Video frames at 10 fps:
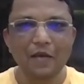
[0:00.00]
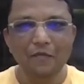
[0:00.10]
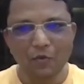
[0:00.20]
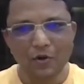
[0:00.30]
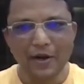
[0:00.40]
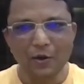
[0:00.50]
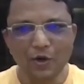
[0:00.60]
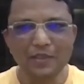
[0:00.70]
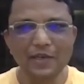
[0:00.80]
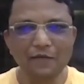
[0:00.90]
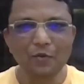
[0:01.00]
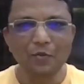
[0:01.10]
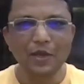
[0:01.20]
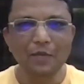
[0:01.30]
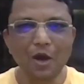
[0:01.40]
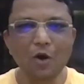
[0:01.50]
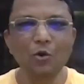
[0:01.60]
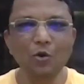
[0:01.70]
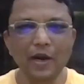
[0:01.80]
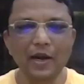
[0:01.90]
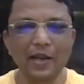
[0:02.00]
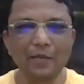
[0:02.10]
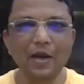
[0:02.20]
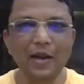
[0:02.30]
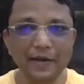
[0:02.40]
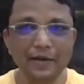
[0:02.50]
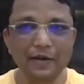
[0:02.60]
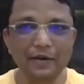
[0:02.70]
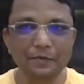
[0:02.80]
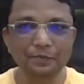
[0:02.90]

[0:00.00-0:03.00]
We will try to understand from them how yoga and denim are connected